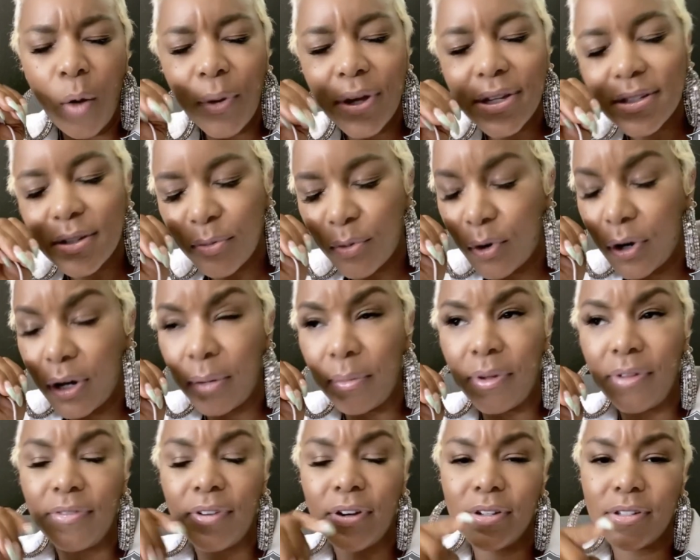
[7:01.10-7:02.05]
always
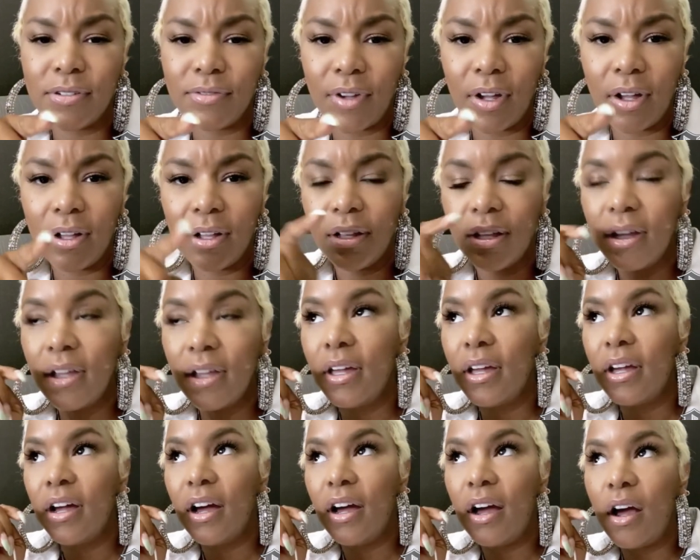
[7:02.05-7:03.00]
supporting me, first of all.
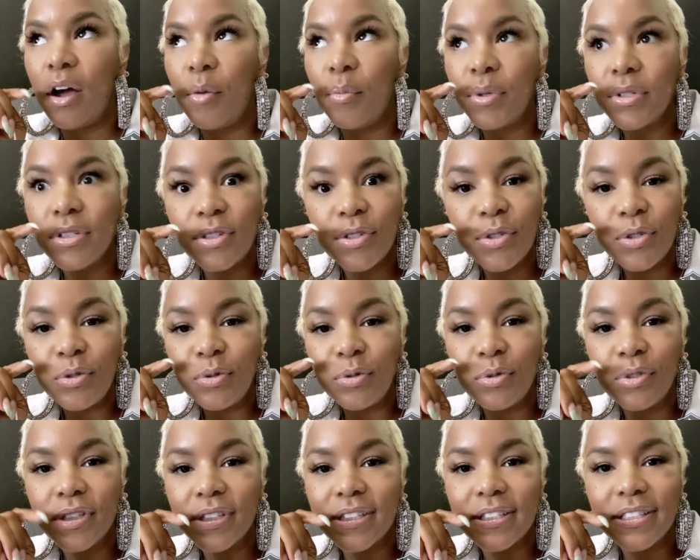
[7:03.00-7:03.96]
Um, but
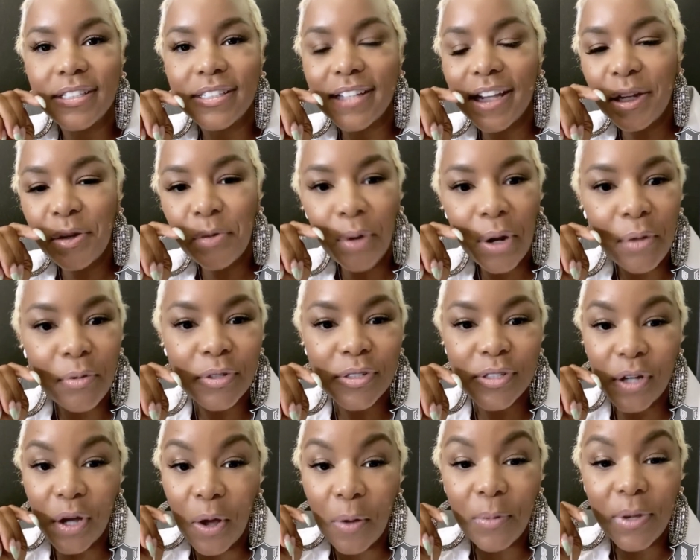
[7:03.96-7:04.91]
two, just to celebrate
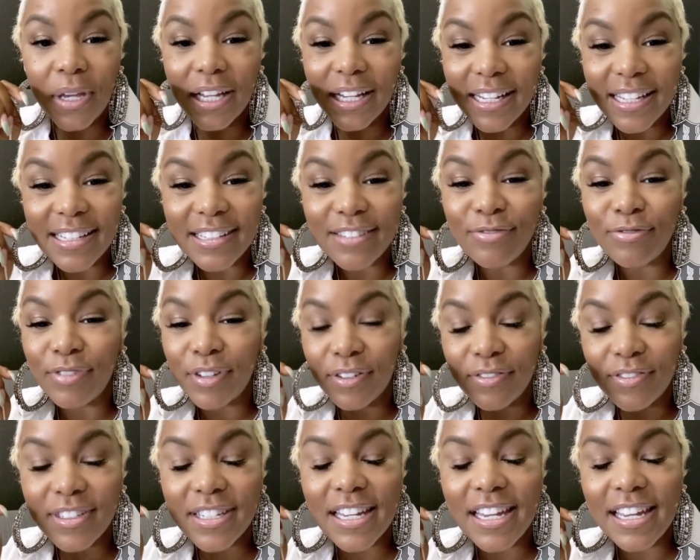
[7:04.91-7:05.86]
with y'all because
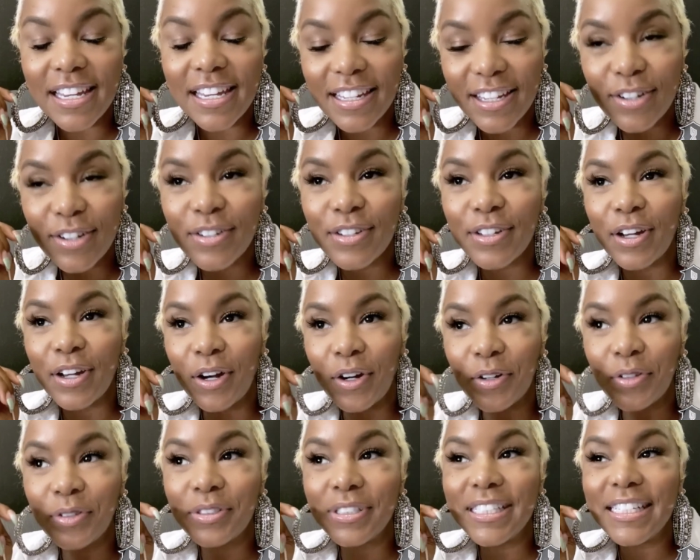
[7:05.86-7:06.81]
15 years
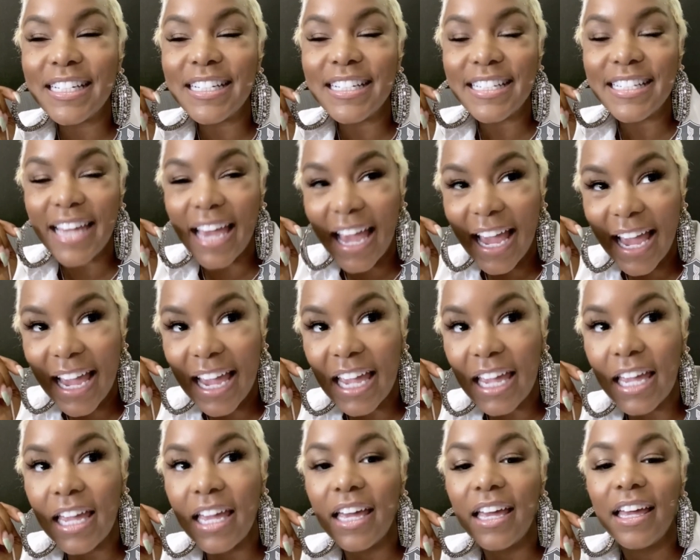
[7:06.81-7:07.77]
ago
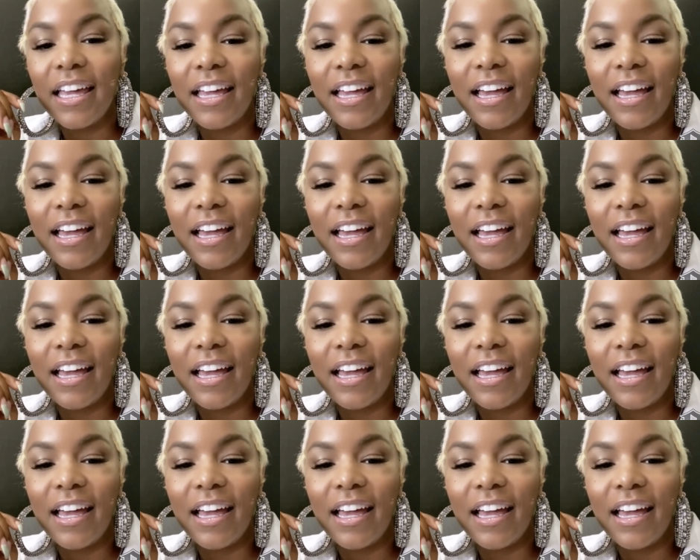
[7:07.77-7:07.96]
today,